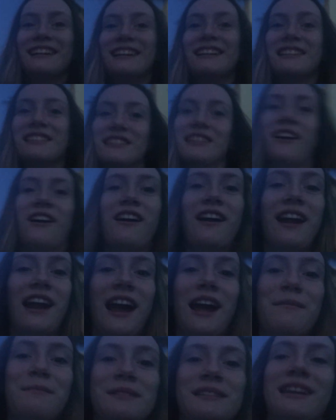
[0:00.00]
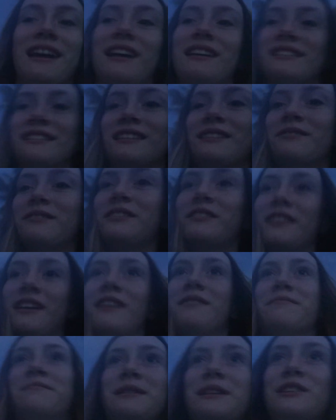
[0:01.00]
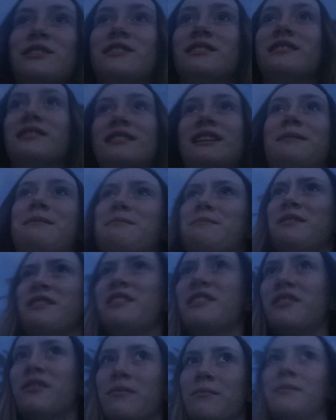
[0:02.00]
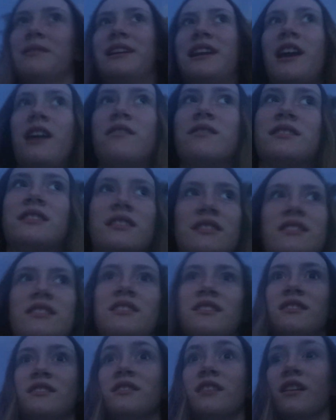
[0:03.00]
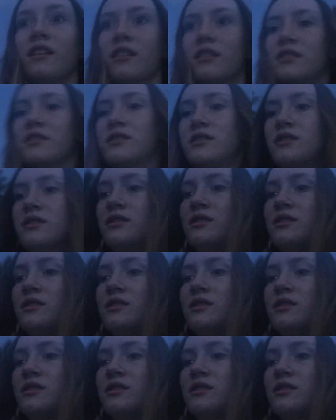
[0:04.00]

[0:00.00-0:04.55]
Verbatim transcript: Sorry, I'm a Texan and we don't have beaches. I mean, we do, but Galveston sucks.